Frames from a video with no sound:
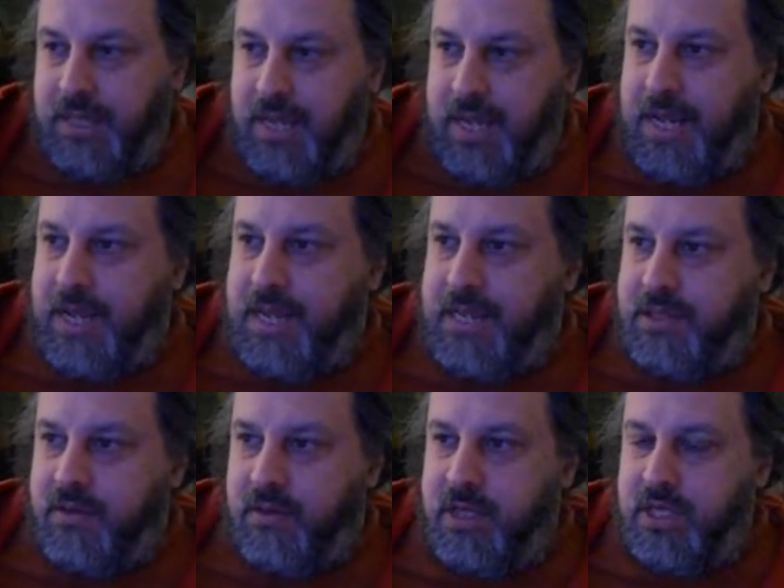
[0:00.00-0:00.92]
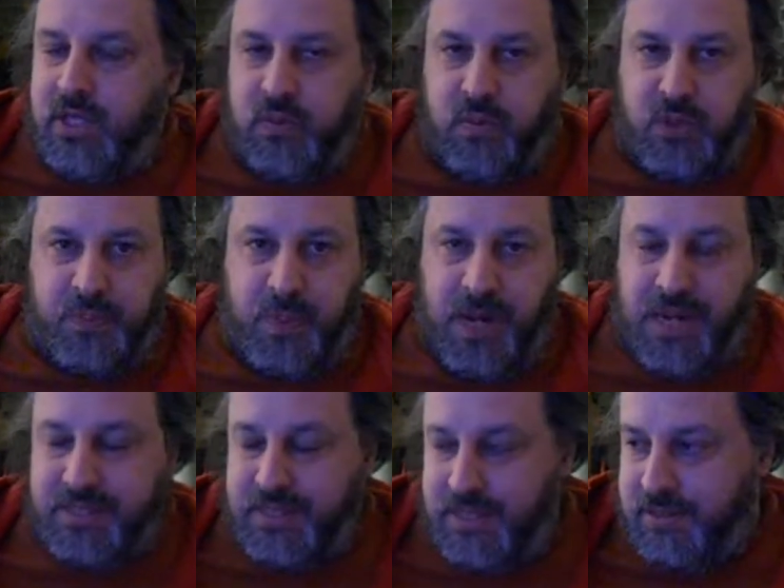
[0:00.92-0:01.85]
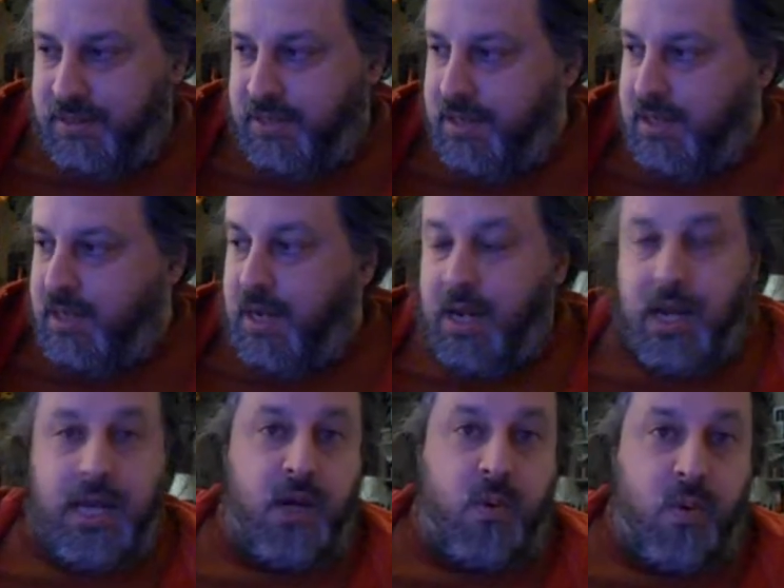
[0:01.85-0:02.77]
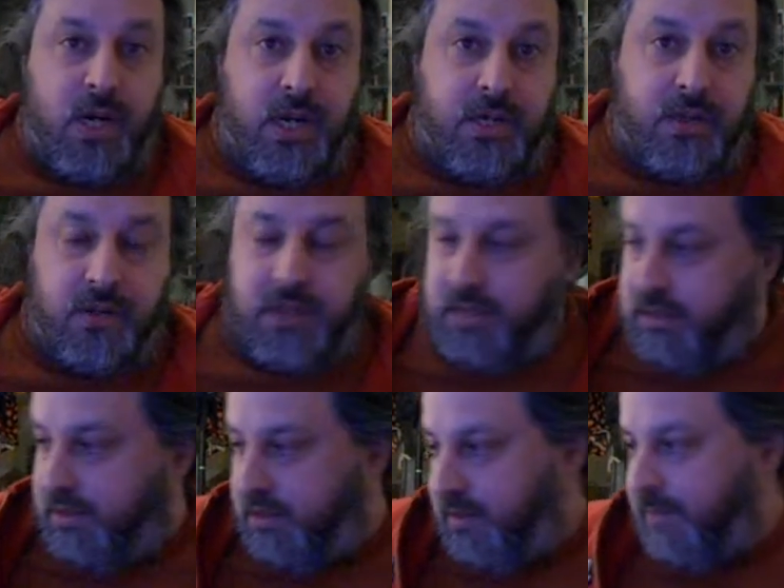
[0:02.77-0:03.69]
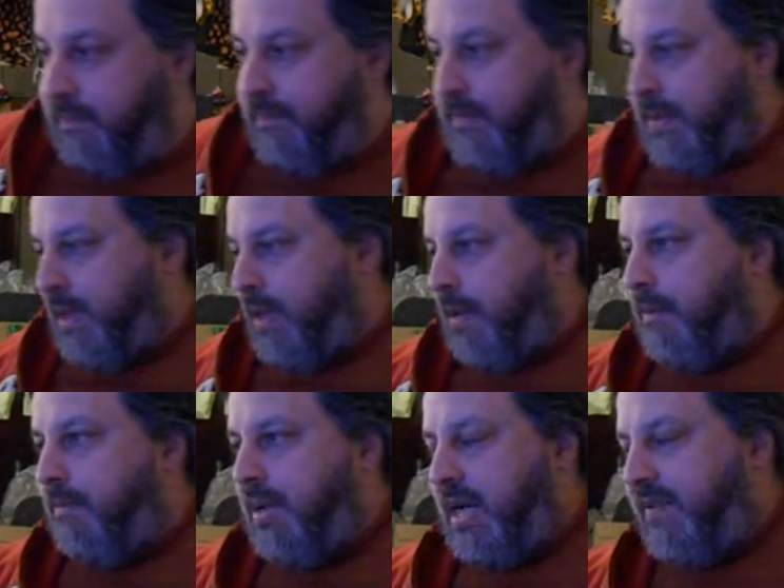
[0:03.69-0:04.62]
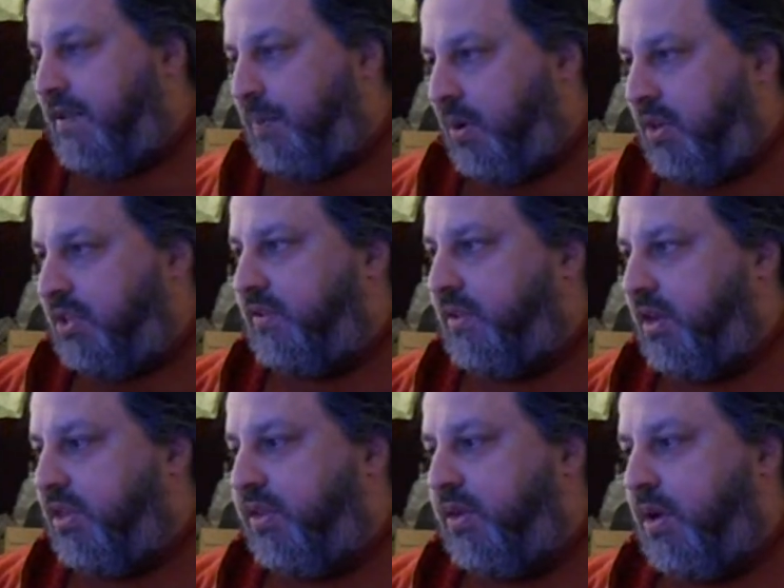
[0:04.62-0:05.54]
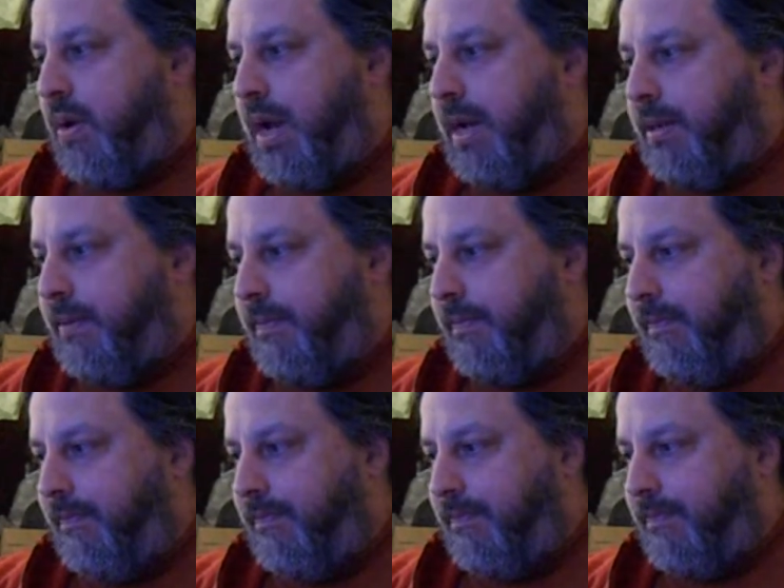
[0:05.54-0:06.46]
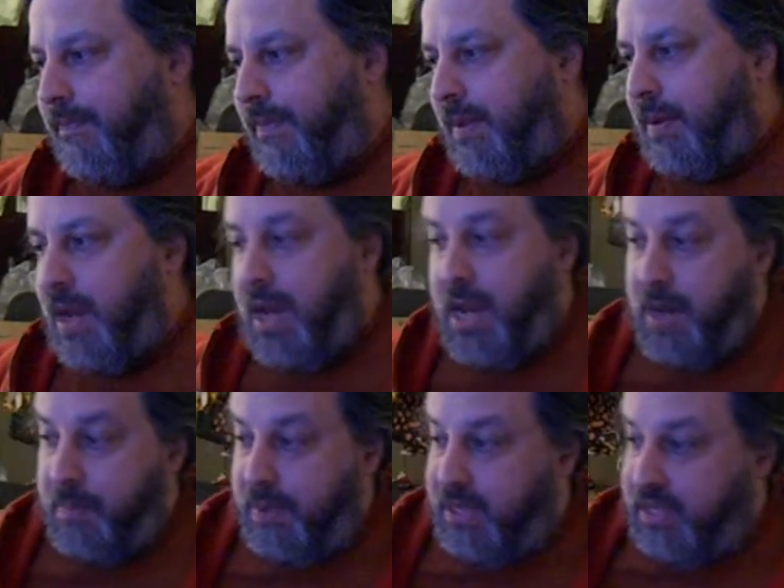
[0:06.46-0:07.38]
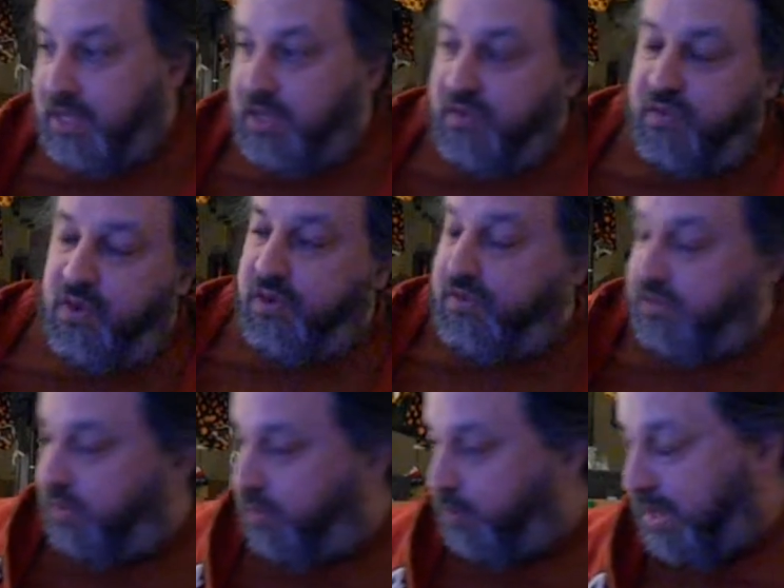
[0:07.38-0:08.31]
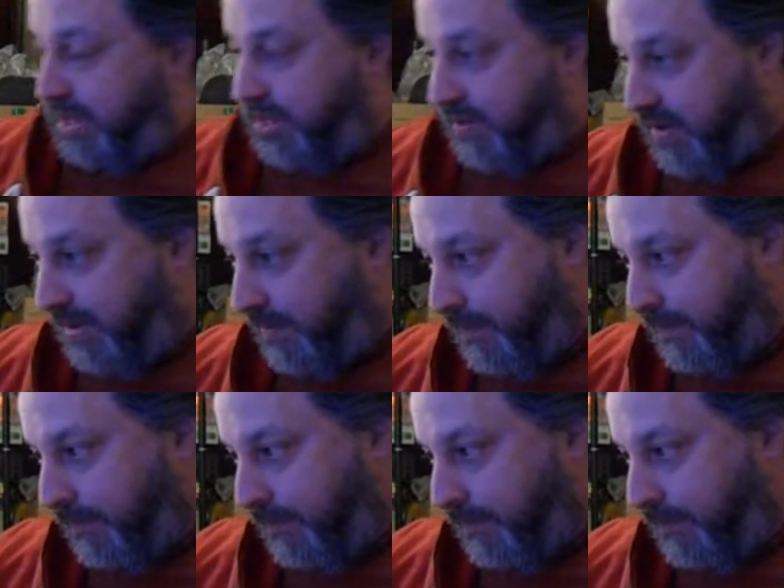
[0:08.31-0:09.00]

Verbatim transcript: And your initial response is, I don't want to do this. But if you persevere through it, and particularly the first few bits of it,